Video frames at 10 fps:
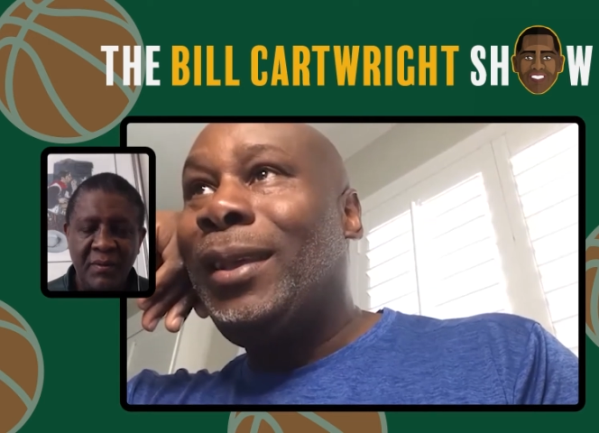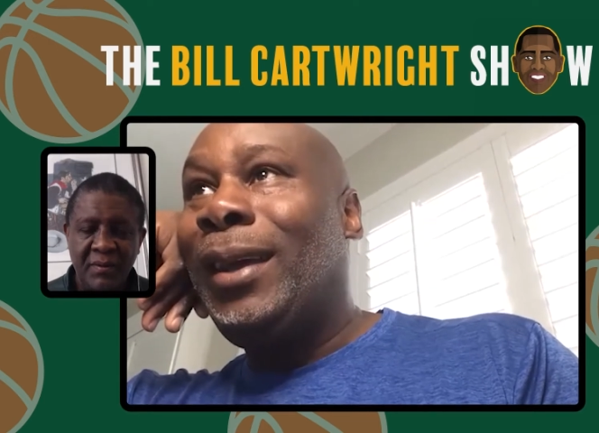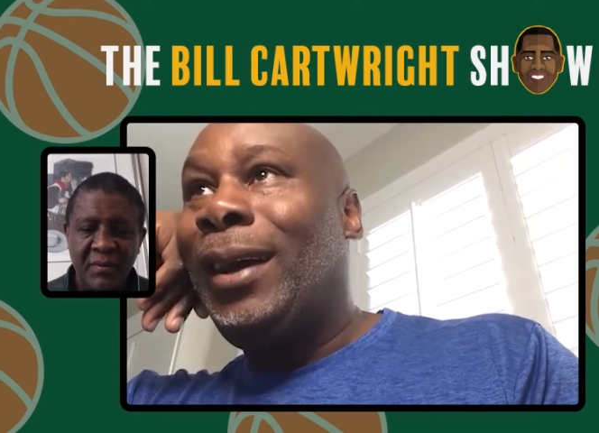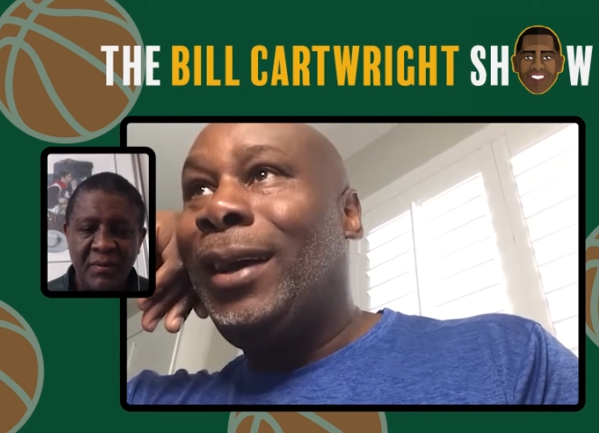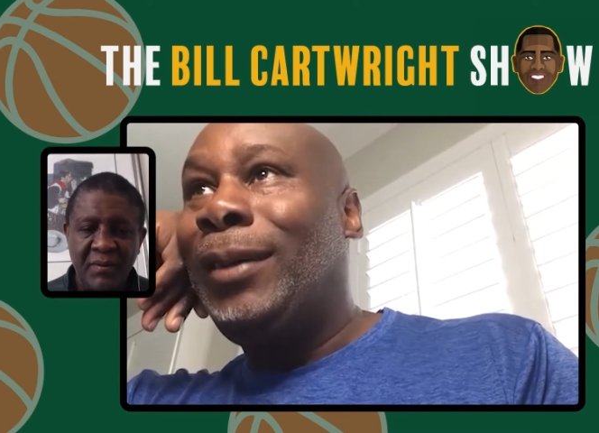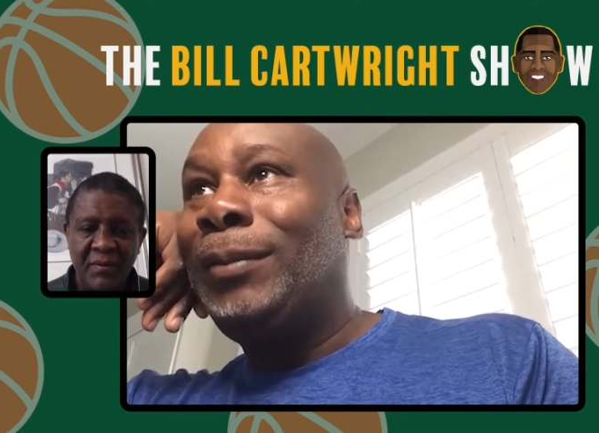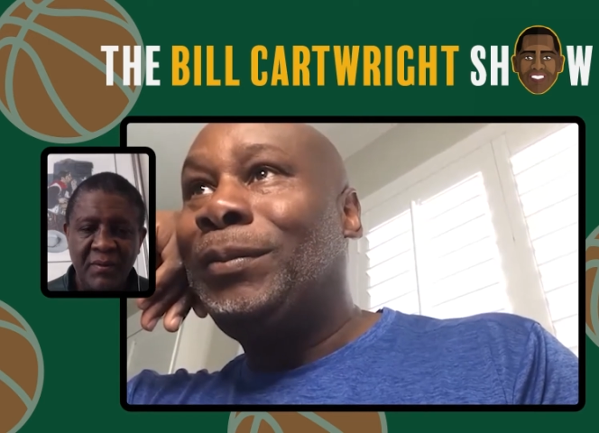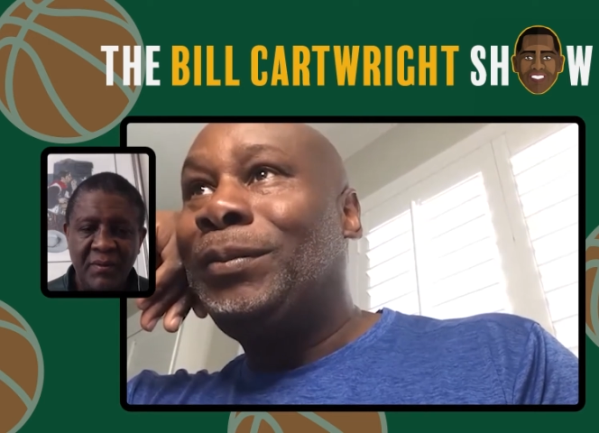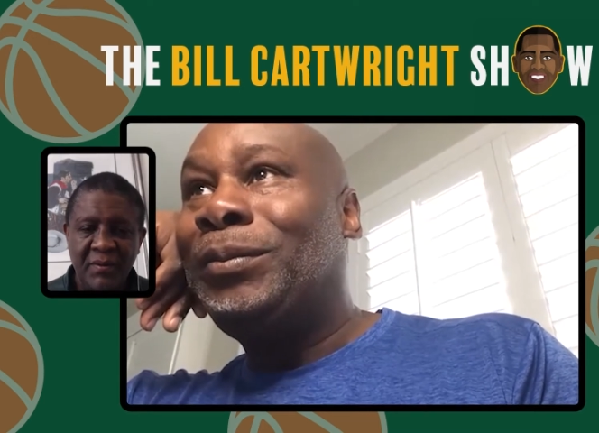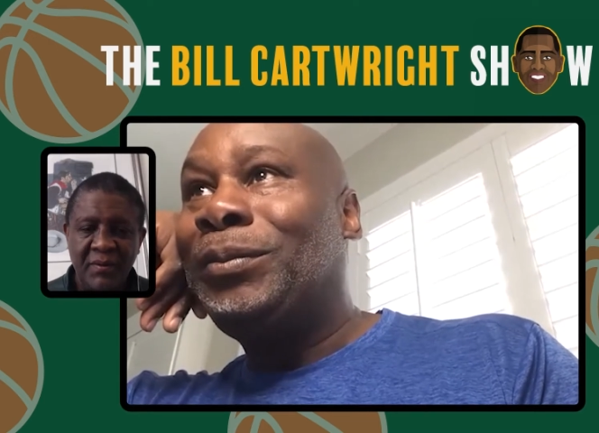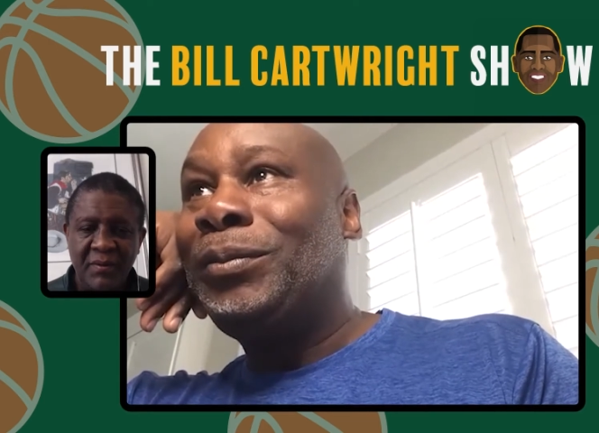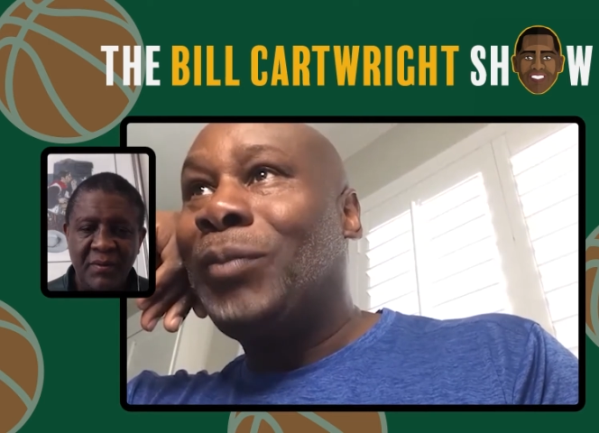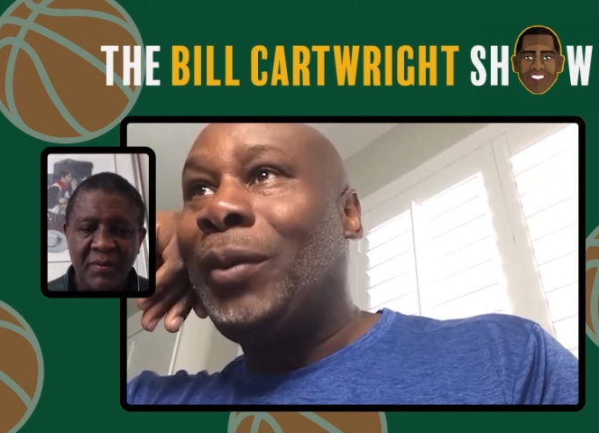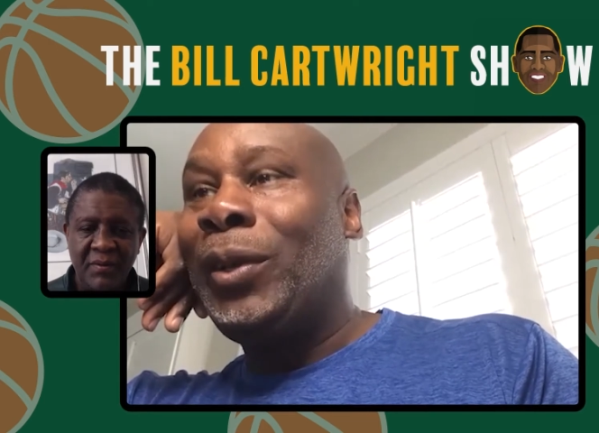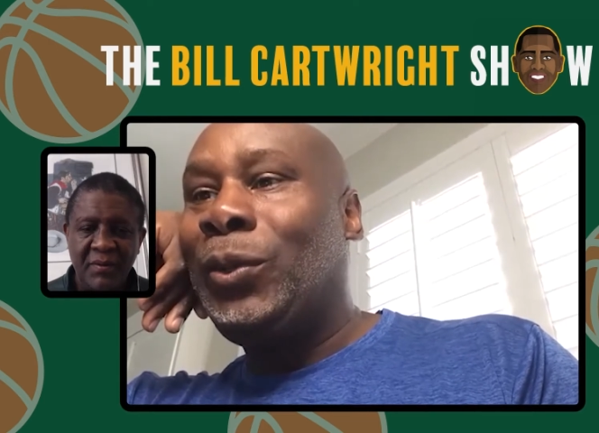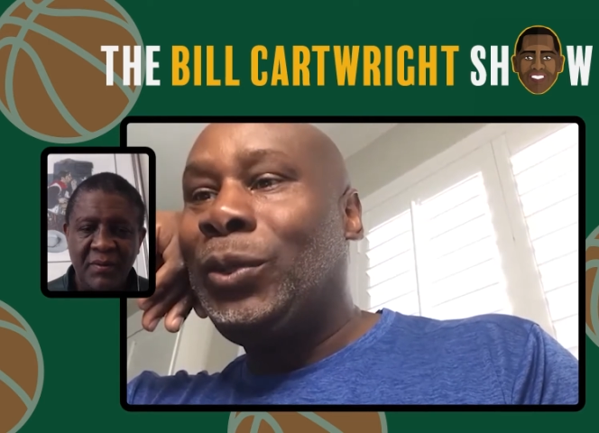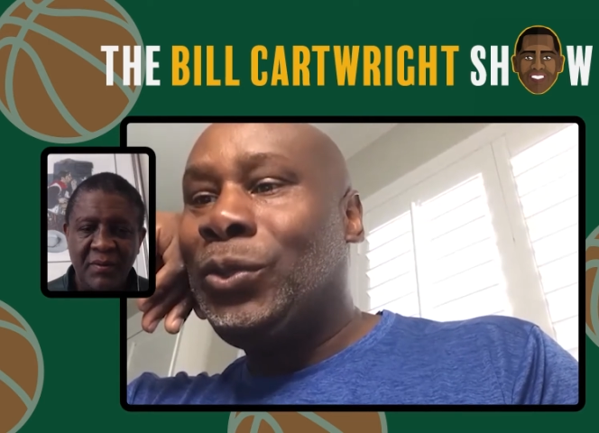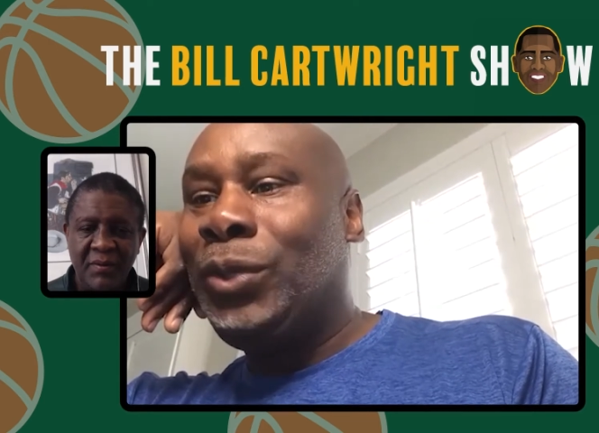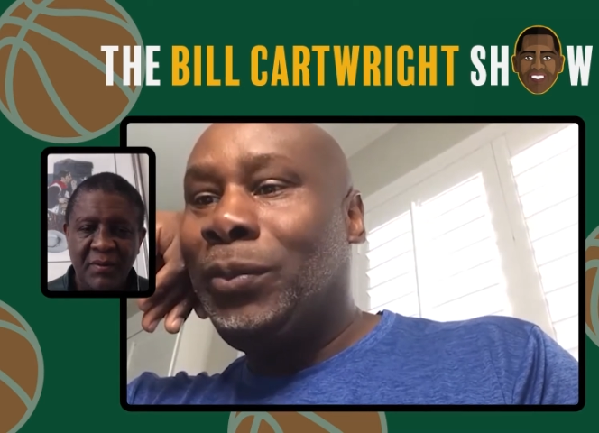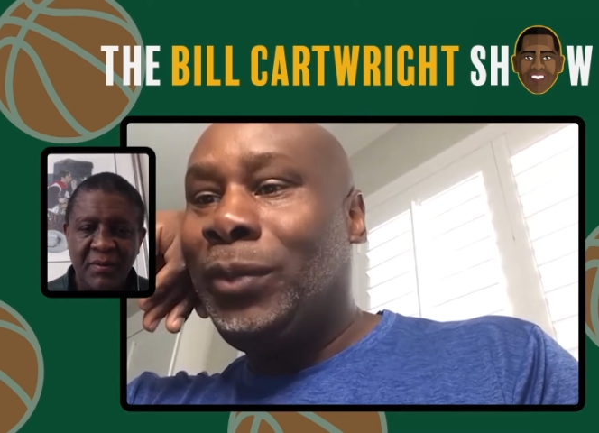Speaker 1: Um, my recruiting
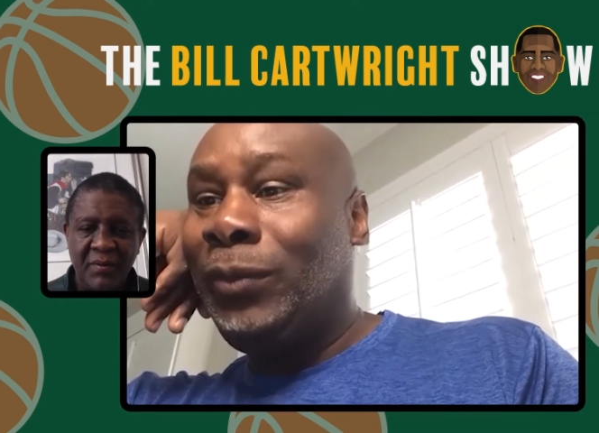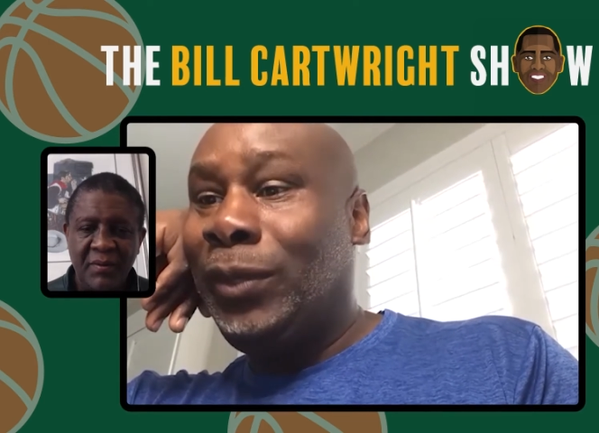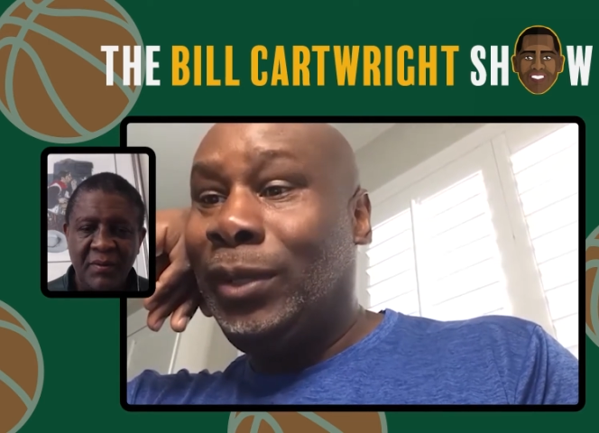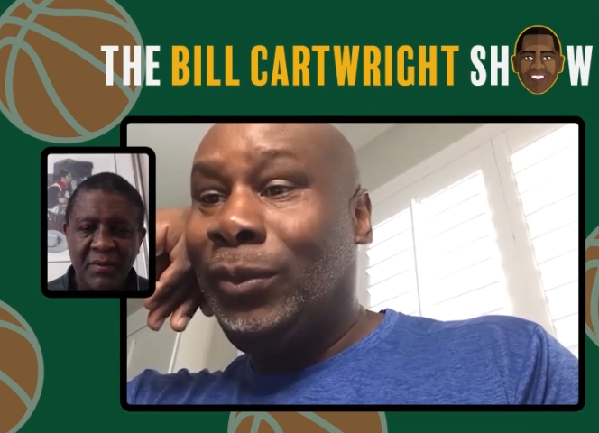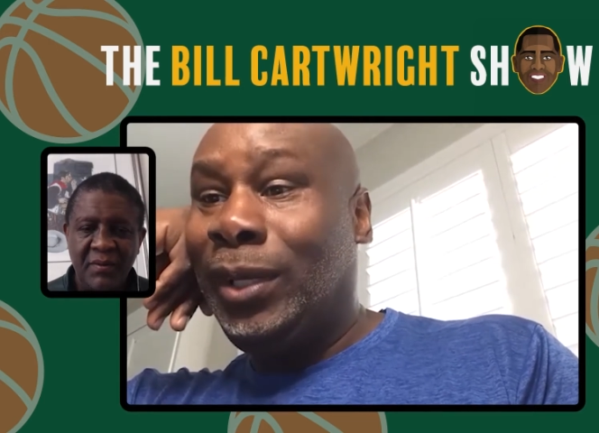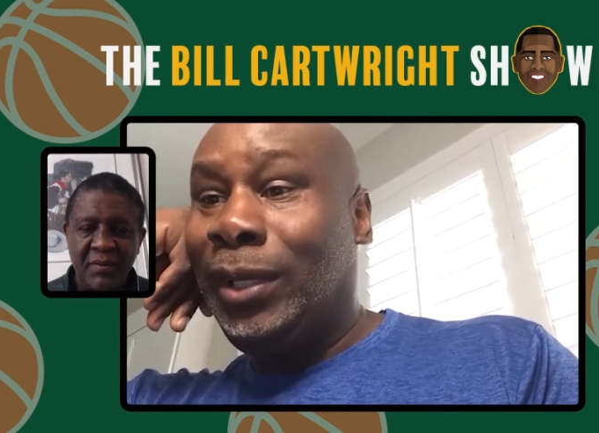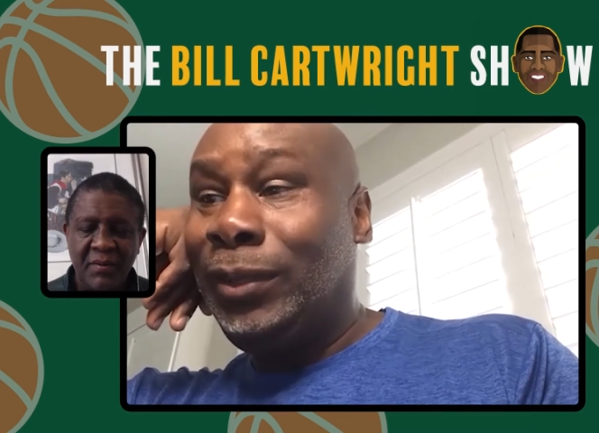trip went really well.